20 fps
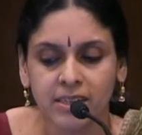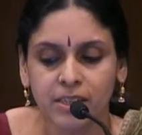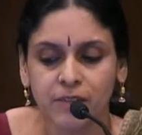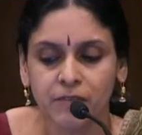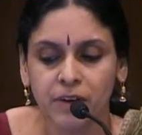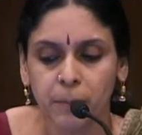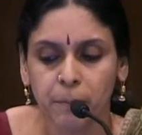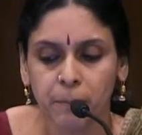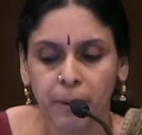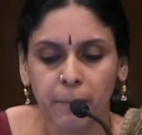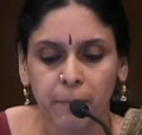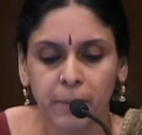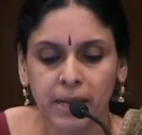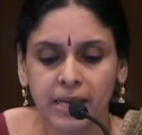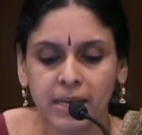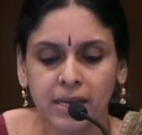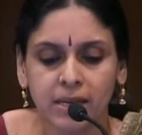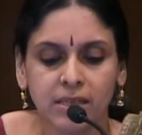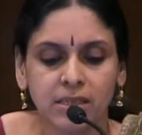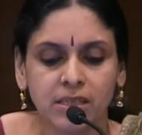civic
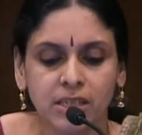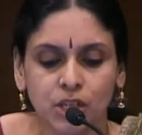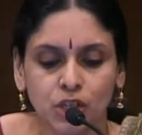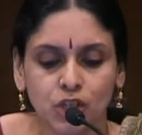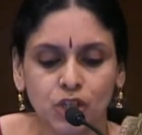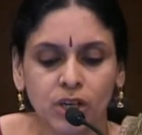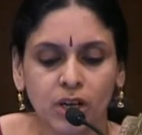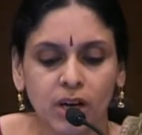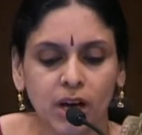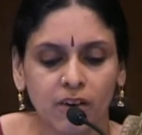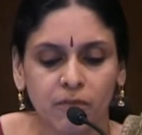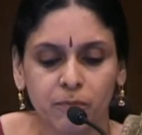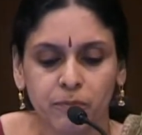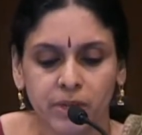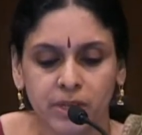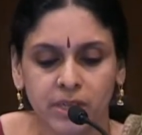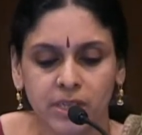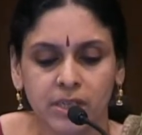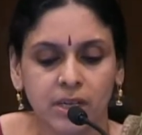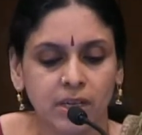public, citizen
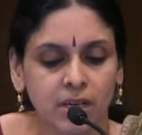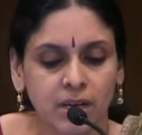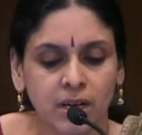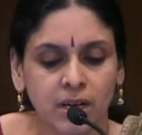government,